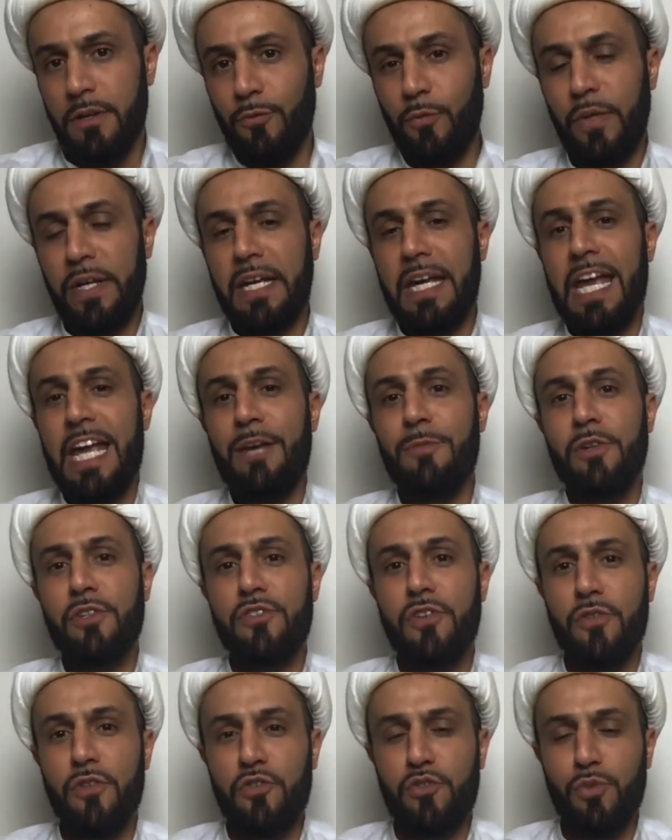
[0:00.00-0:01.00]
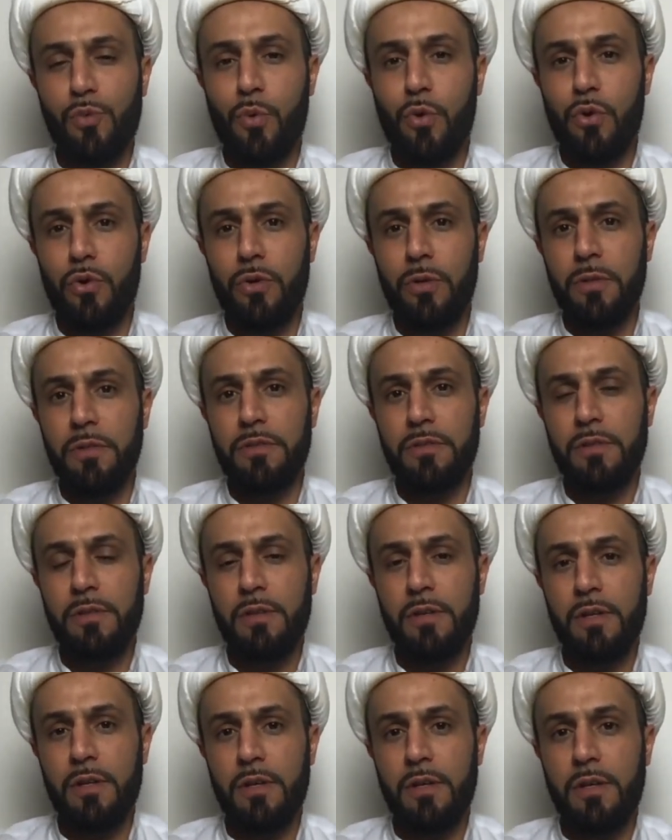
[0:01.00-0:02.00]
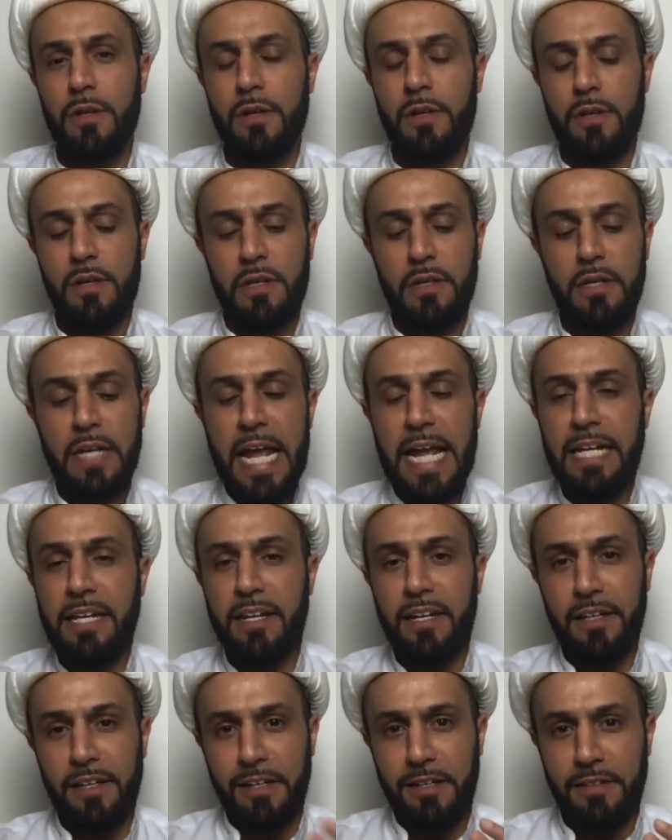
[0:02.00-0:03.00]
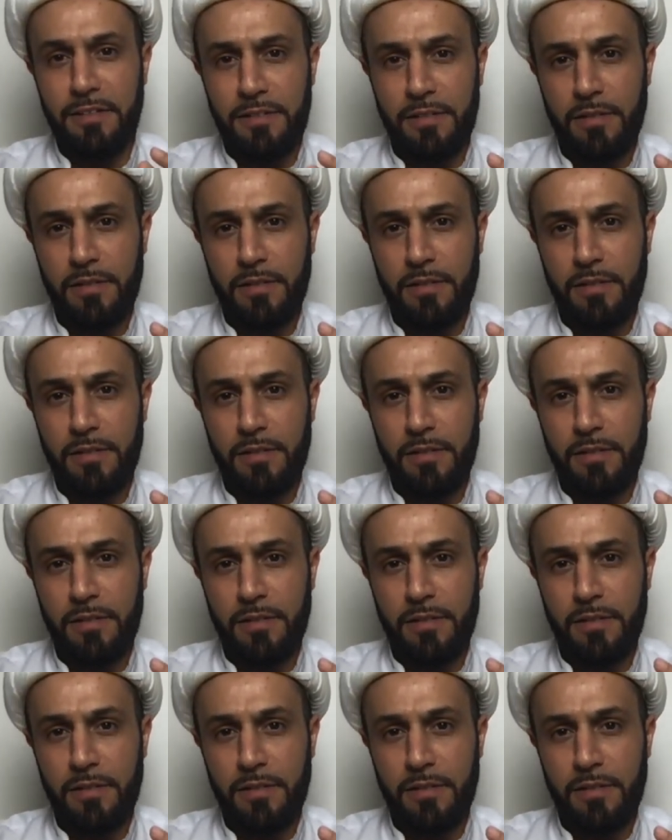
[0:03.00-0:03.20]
We came into this world naked,